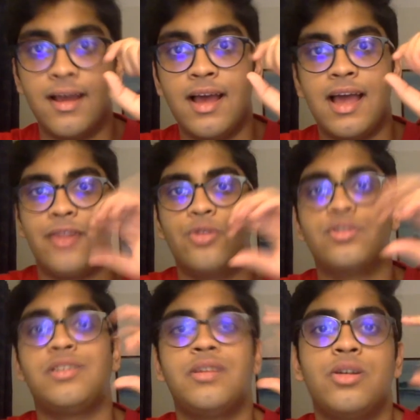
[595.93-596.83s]
And those
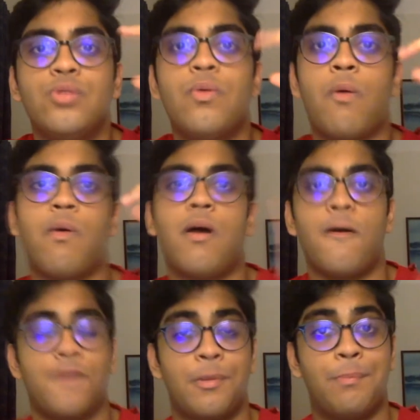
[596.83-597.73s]
are the two
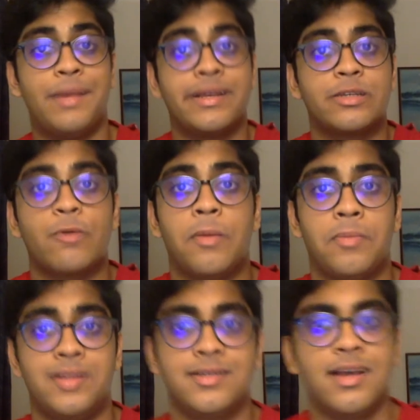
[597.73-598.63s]
of our biggest
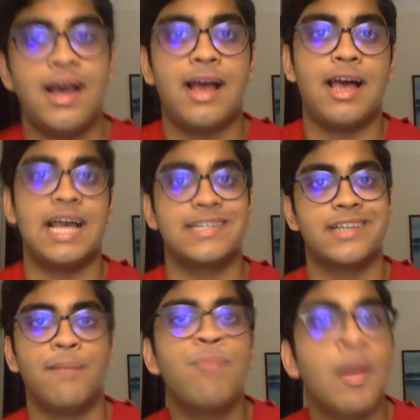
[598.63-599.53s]
weapons as
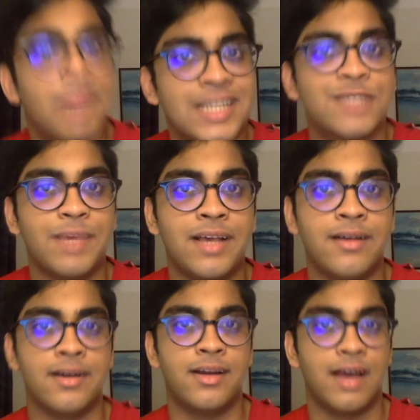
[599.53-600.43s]
a public
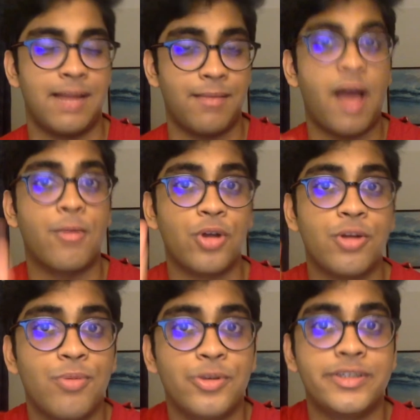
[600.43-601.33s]
speaker. And I'm going to
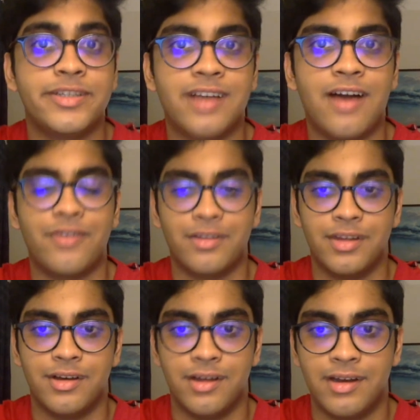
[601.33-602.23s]
post this after
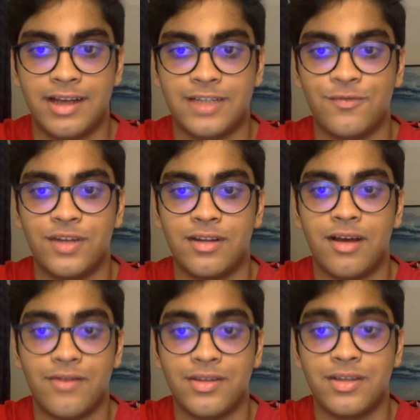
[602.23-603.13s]
the
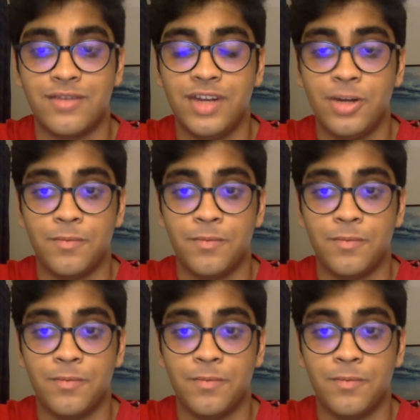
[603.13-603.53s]
after this video.